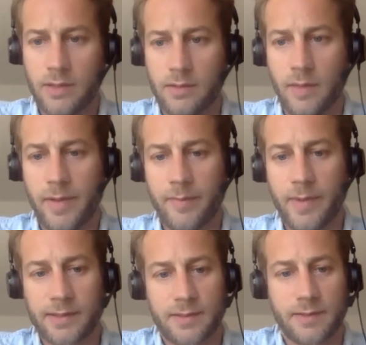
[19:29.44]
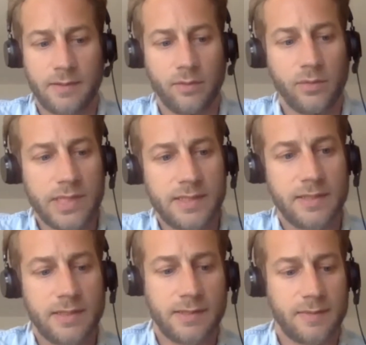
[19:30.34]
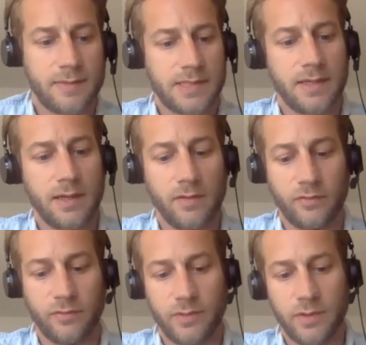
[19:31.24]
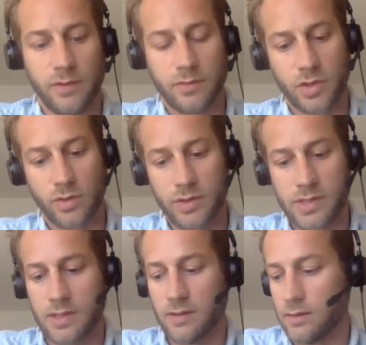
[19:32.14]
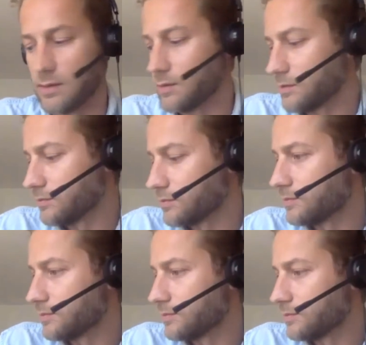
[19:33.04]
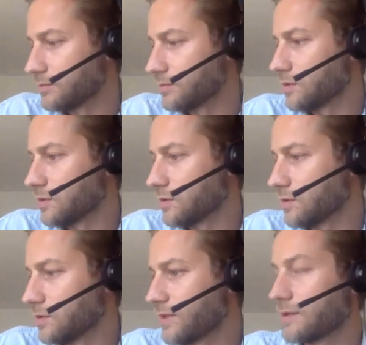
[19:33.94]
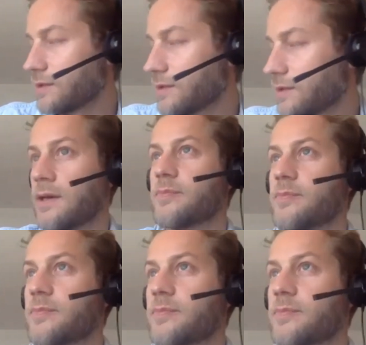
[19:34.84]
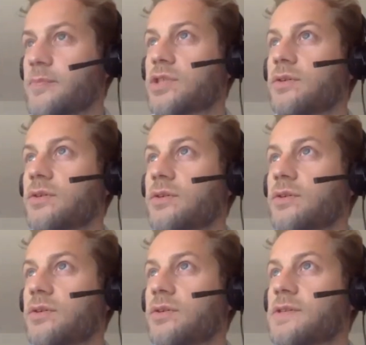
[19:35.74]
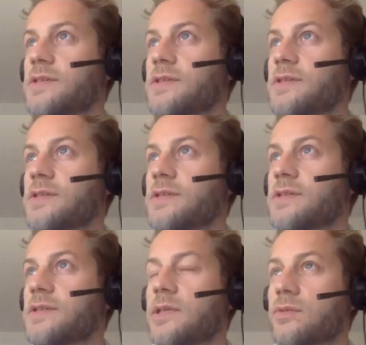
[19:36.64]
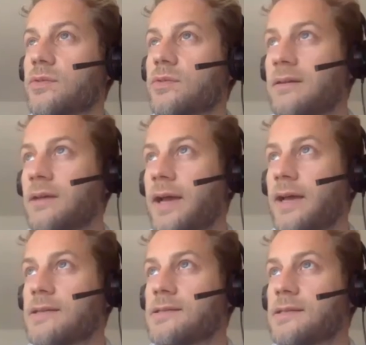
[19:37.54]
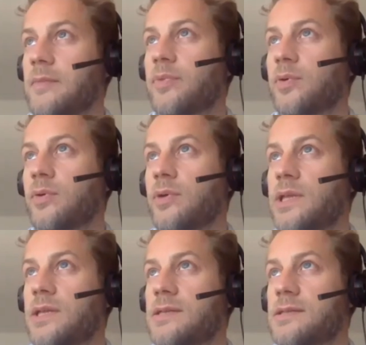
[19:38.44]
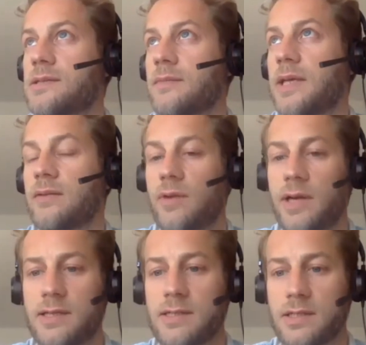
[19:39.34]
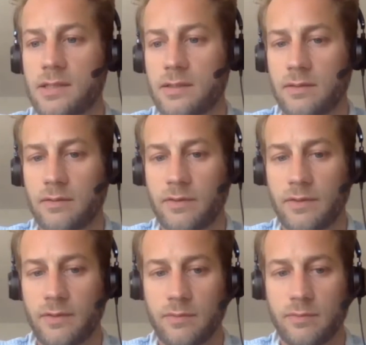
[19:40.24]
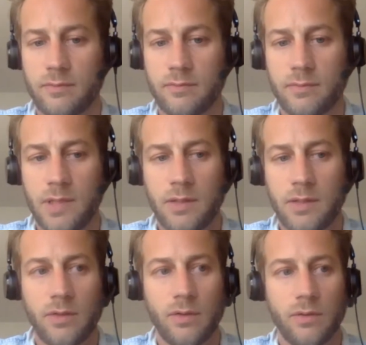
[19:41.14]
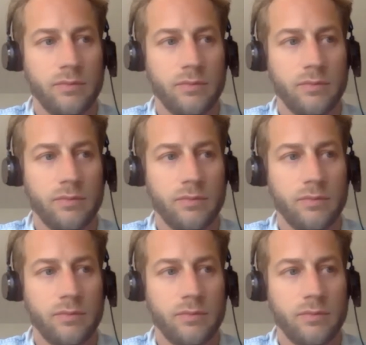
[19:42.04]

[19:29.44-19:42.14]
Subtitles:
coming back to always to this thing of, you know, choice and you know, giving as much choice as possible, and sort of trusting, I guess, employees to make the right decision to,